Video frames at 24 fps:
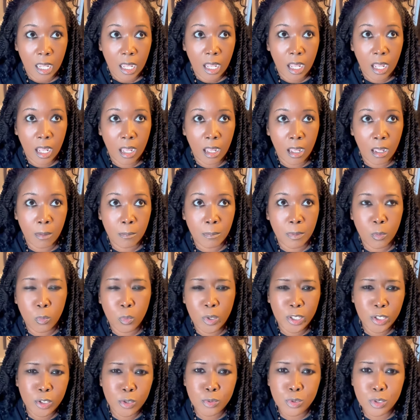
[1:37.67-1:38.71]
But
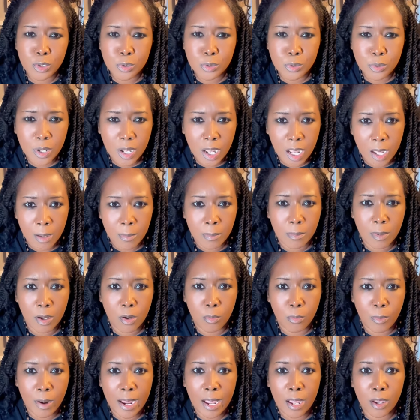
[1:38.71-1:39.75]
when you do come
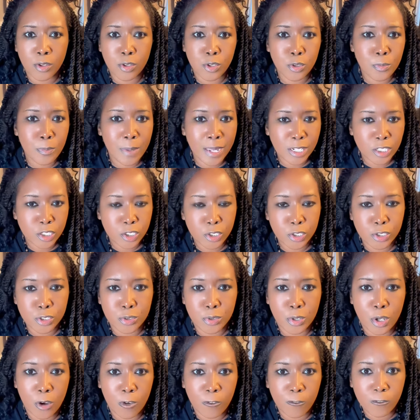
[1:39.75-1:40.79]
around, you make sure you
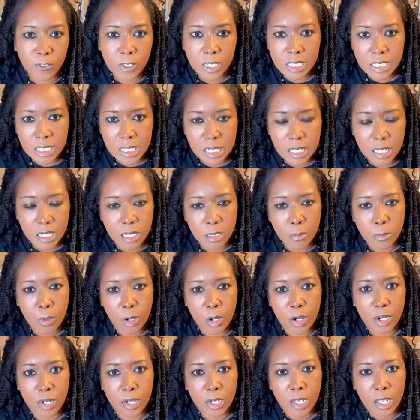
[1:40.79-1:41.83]
go visit them,
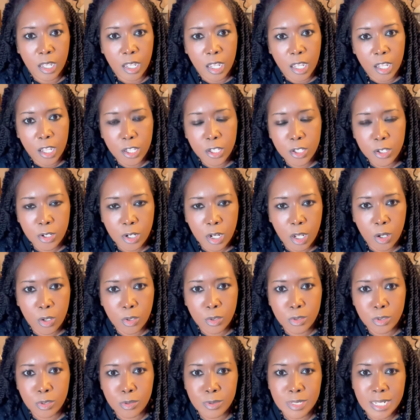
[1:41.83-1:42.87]
or
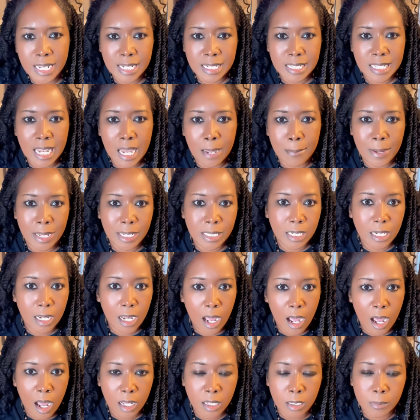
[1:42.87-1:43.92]
you take time out to
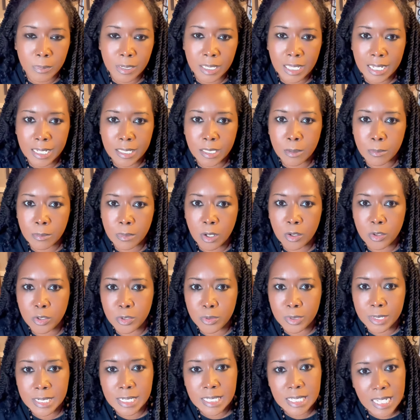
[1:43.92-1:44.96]
call them and let them know you're
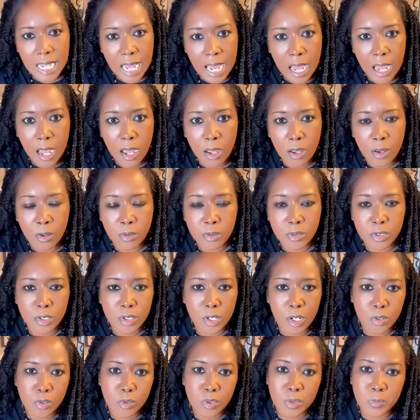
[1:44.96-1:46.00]
in town.
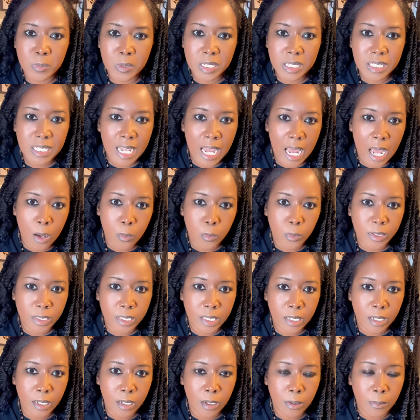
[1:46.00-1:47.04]
You spend time with
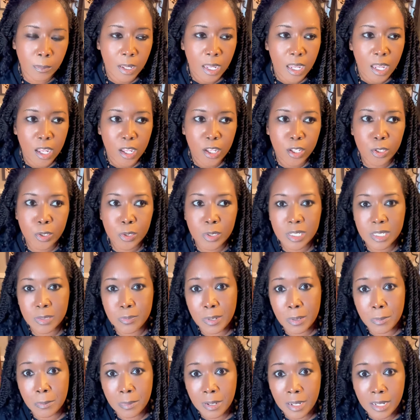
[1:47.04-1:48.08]
them, you can
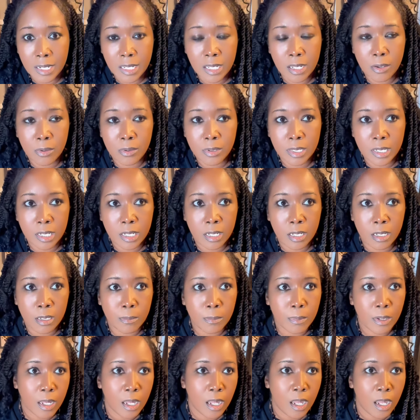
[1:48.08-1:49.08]
spend money on them.